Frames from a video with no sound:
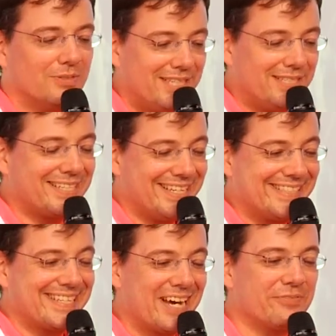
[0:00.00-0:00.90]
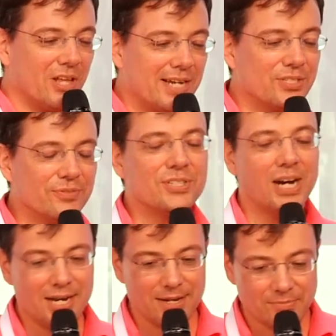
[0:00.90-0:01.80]
these kids have lots of
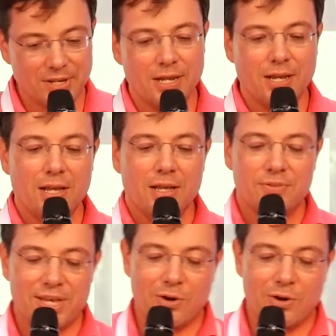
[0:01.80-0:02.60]
time. They